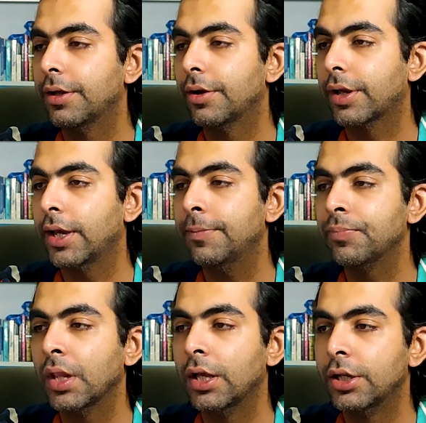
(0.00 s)
Okay,
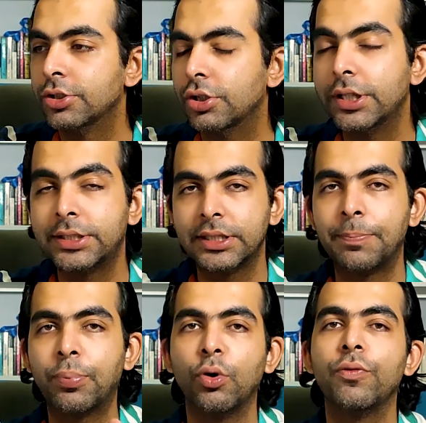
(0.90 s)
So this is the
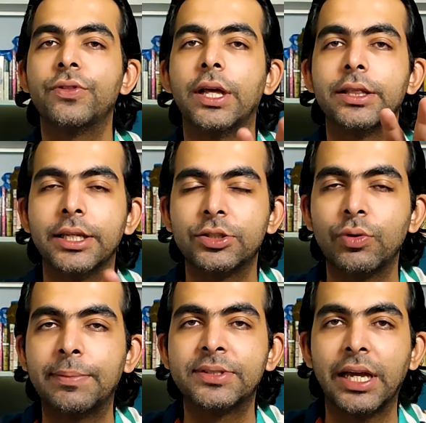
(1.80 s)
proof that this
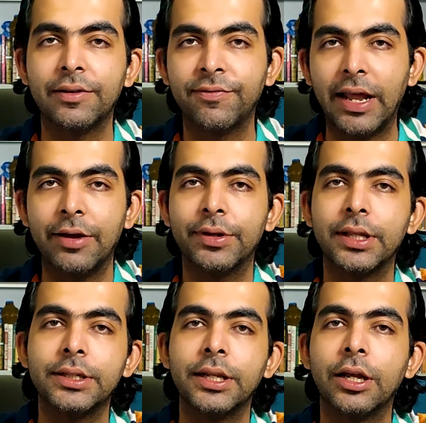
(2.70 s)
website
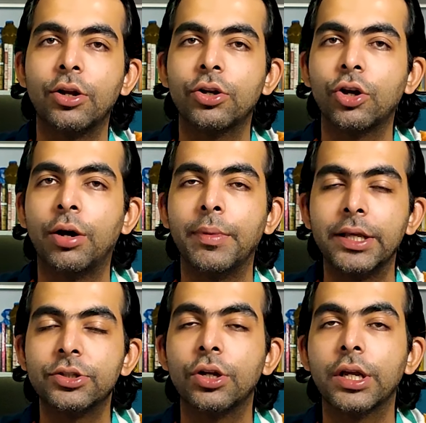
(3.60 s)
flywithadira.com
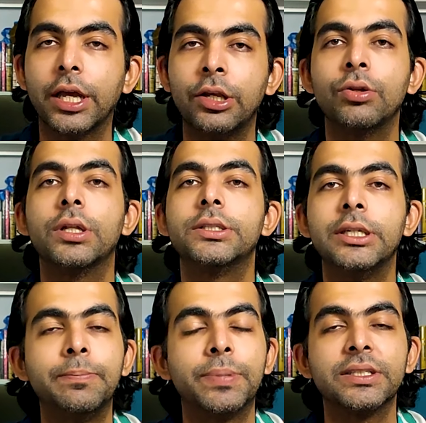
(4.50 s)
is going to get you the
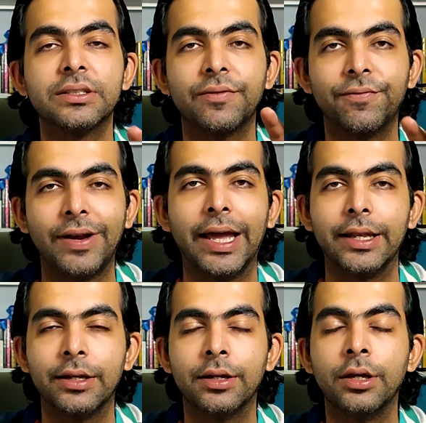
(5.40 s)
cheapest flight
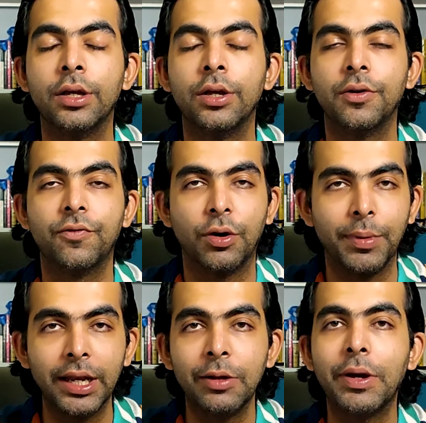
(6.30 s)
from
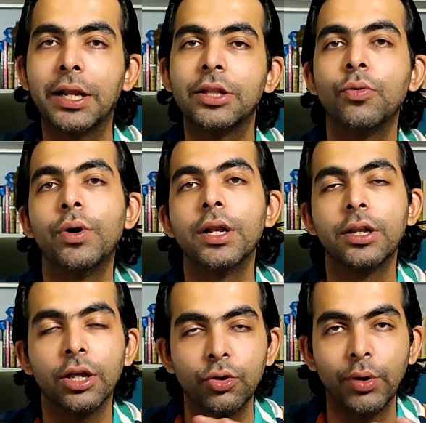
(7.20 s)
anywhere in the
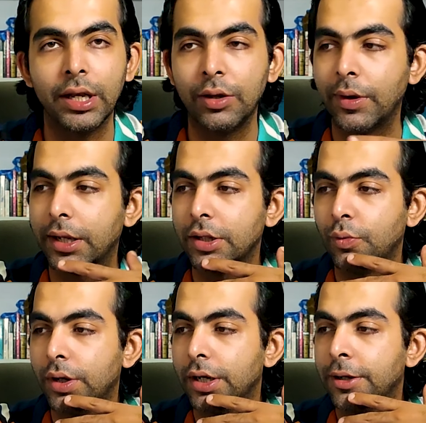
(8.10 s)
world to anywhere in the
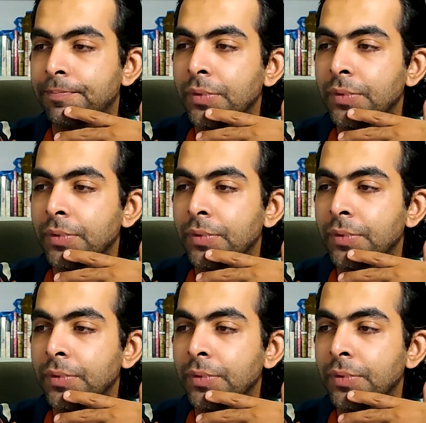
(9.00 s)
world.